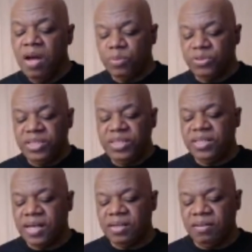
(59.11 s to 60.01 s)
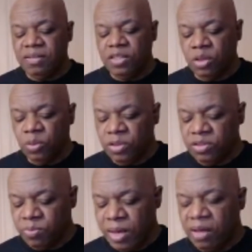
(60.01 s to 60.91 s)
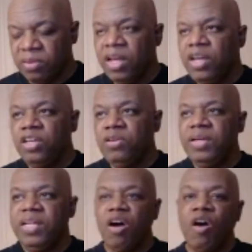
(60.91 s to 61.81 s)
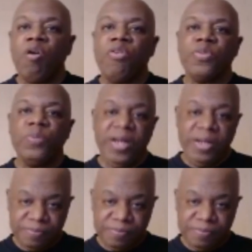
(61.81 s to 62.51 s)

proceeding out of the Lord's mouth. You need all three